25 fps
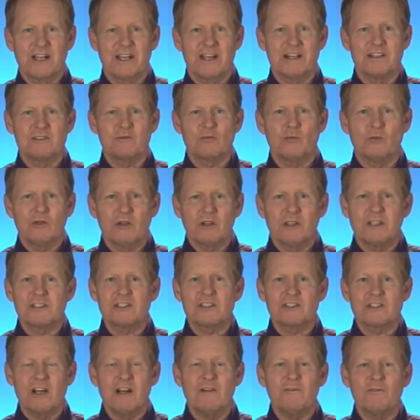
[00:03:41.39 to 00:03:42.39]
and really
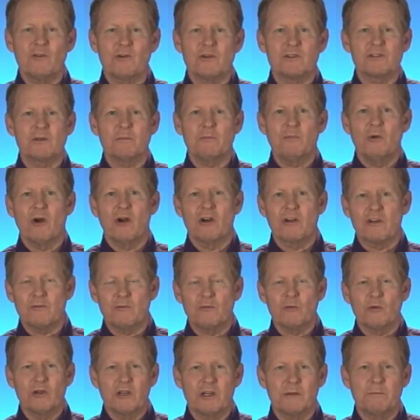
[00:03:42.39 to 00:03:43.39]
suffer as a part
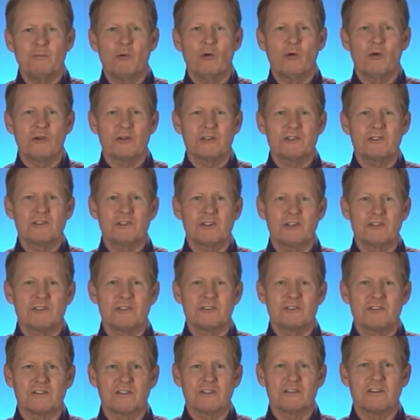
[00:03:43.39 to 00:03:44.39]
of really poor
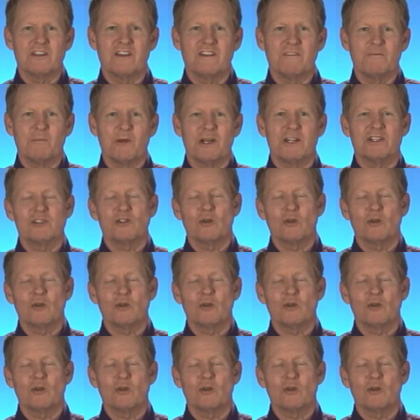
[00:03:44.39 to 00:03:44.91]
decisions that they've made.